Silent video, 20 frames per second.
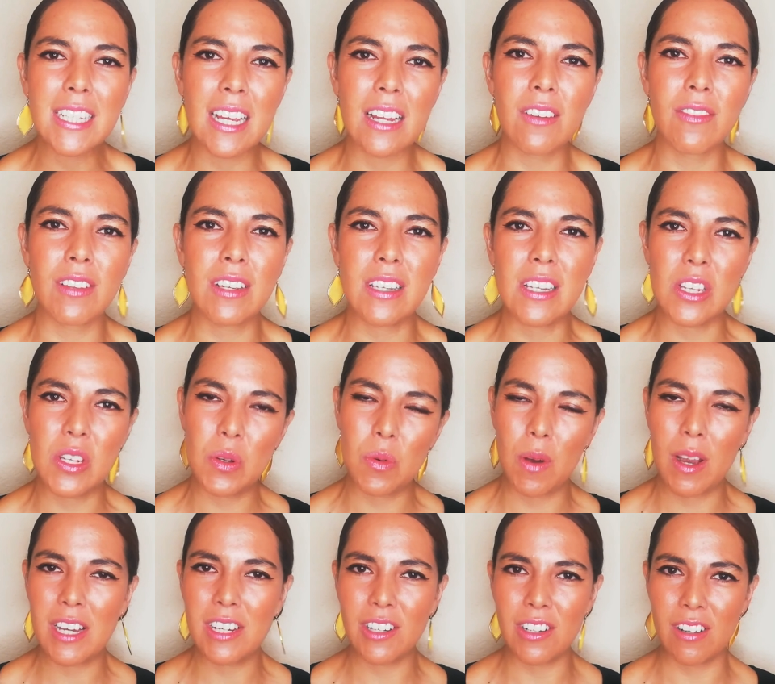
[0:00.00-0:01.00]
side of the
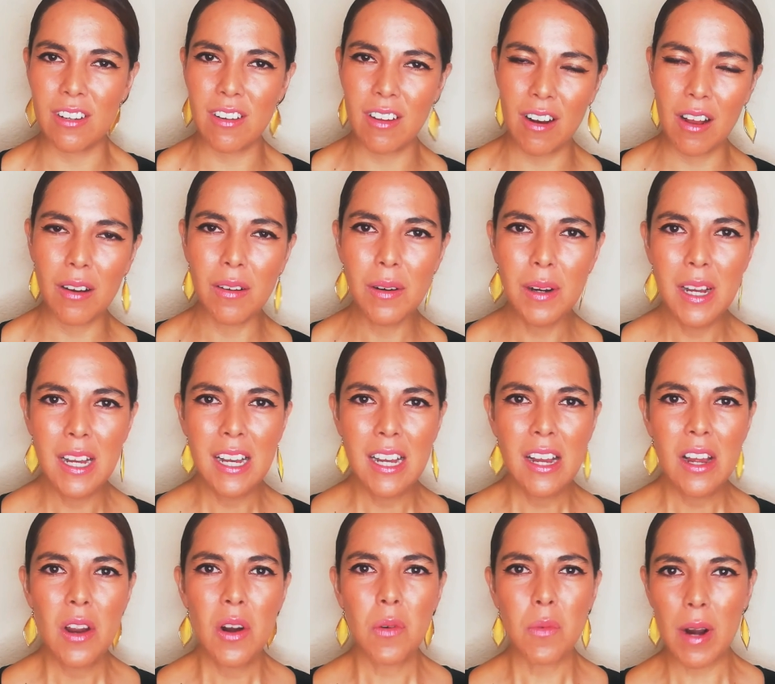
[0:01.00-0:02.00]
situation, you know.
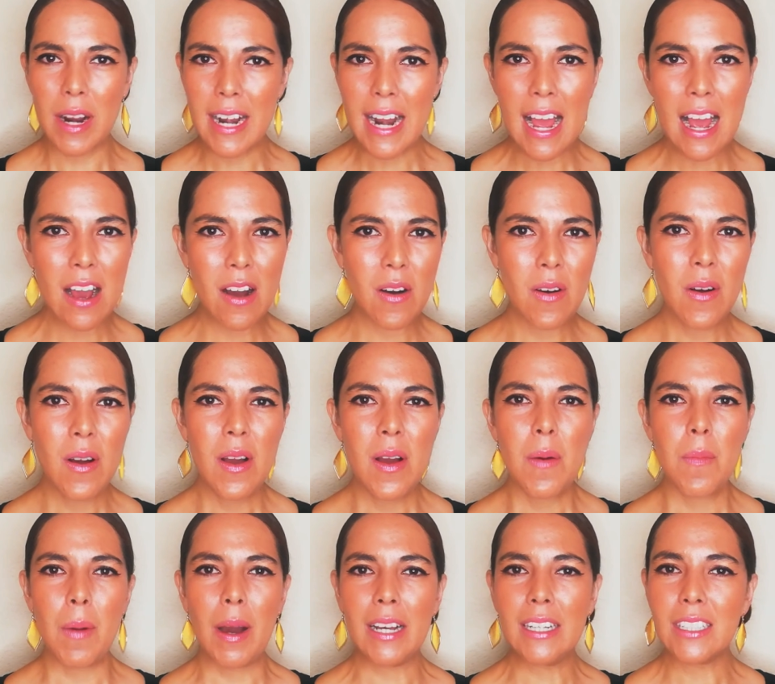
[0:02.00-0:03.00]
Right now,
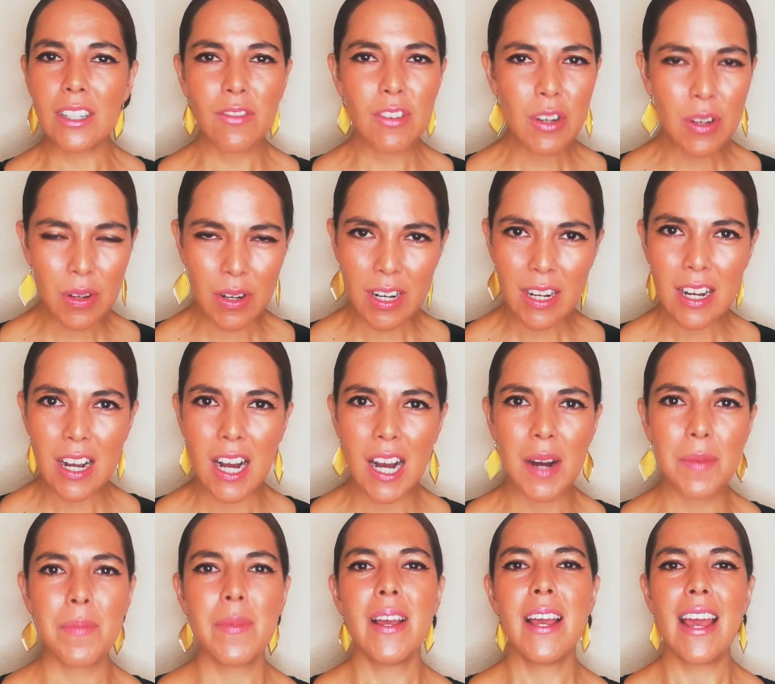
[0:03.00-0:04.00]
my interview couldn't
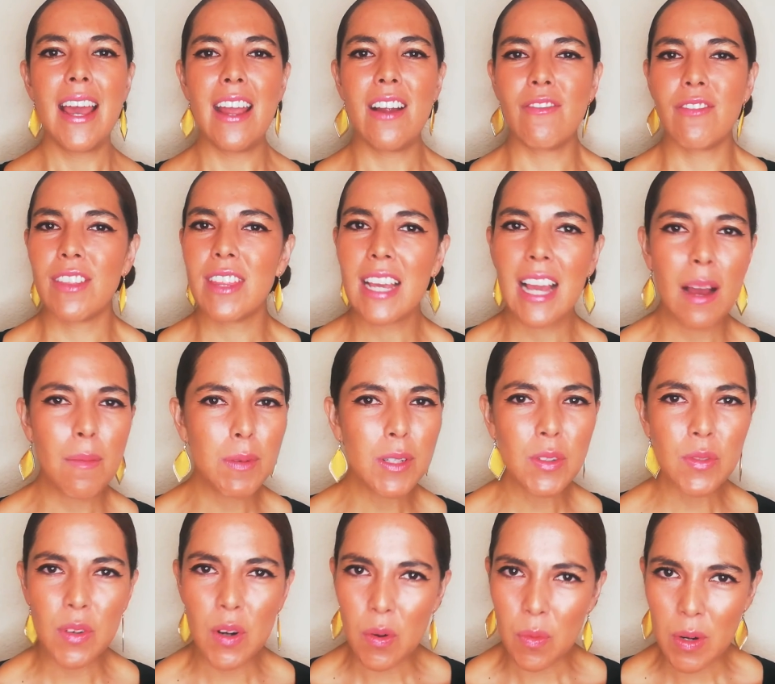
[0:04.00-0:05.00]
come. Everything happens
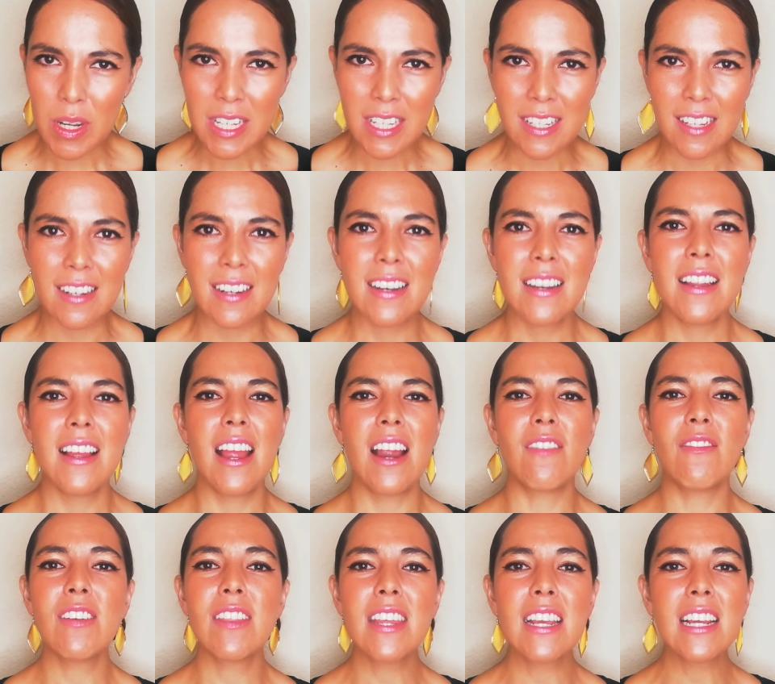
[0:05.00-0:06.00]
for a reason.
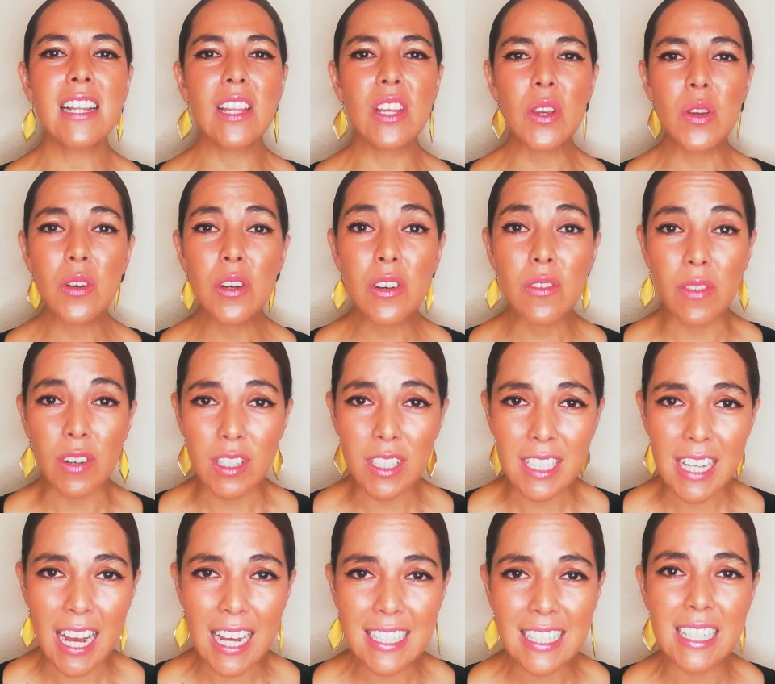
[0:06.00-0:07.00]
Everything in the universe,
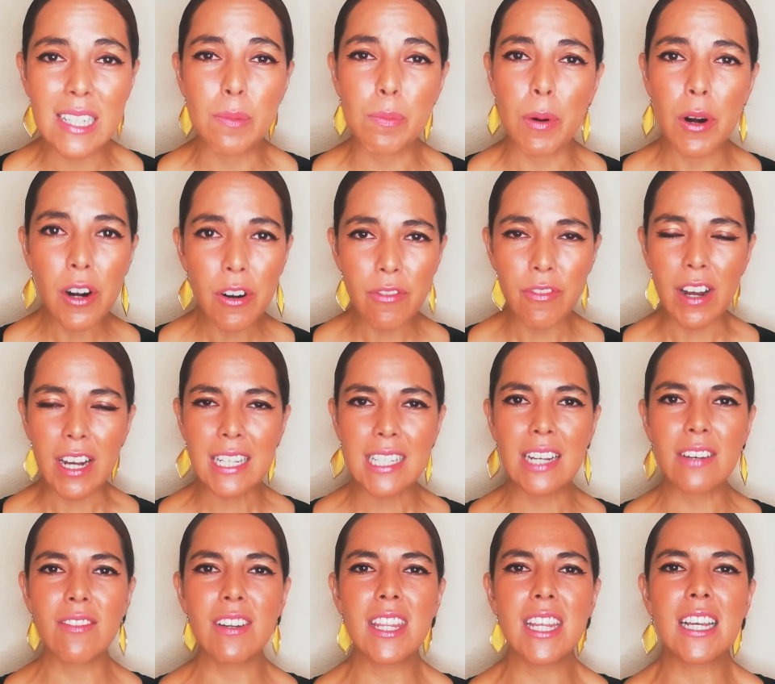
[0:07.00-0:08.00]
guys, is perfect.
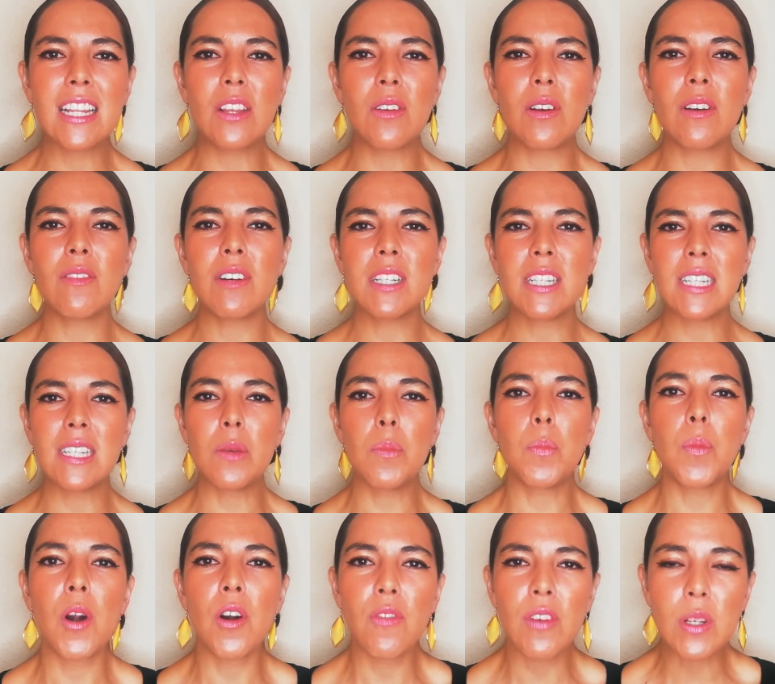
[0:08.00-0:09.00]
Everything in the universe is in
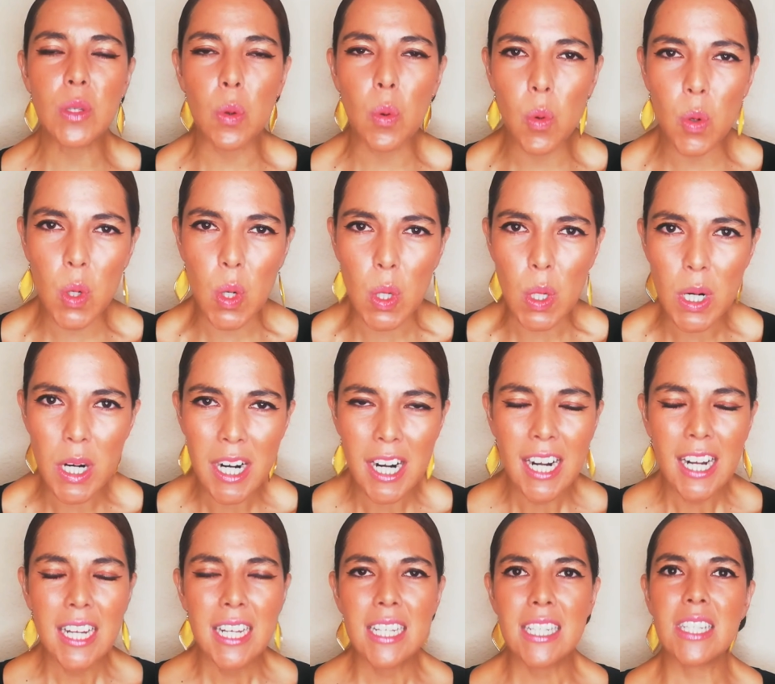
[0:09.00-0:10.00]
perfect order.
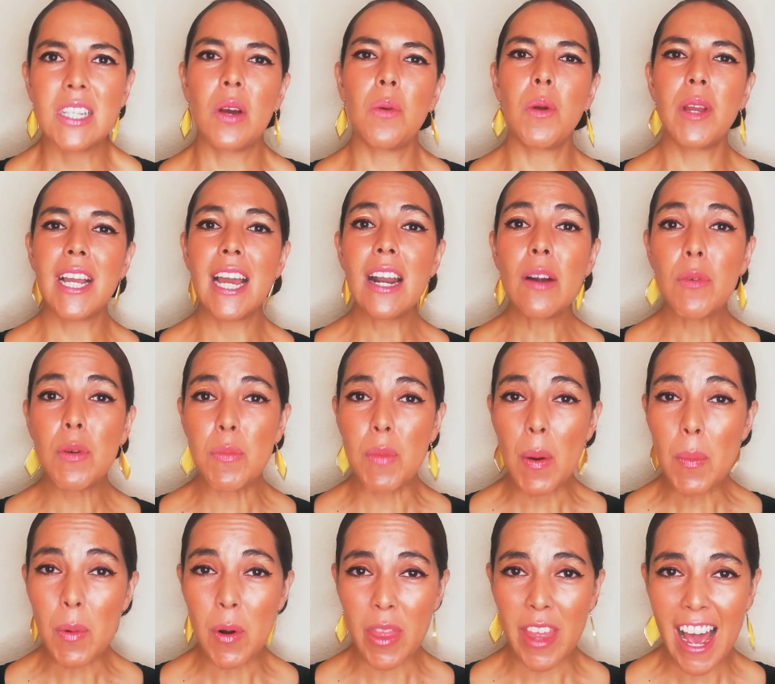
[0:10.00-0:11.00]
So we got to
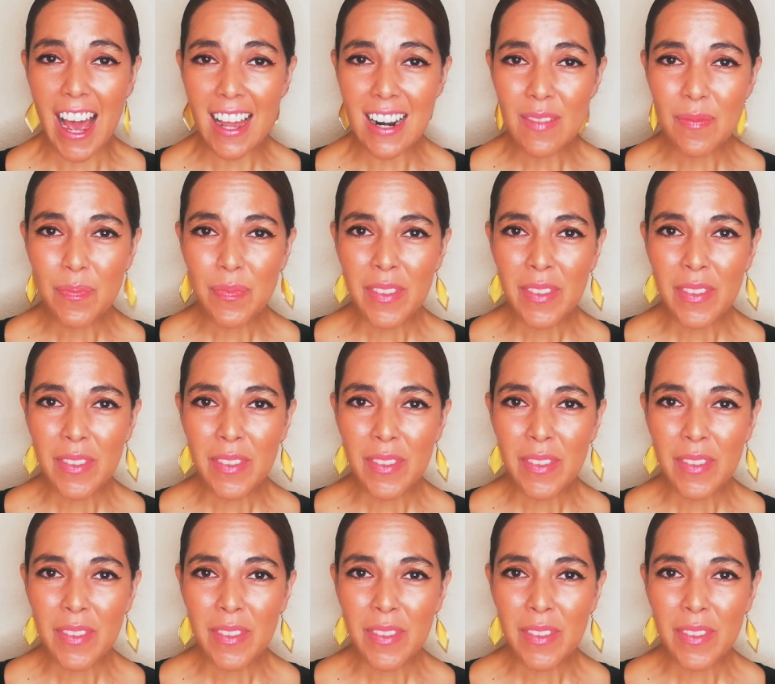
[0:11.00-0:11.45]
remember that.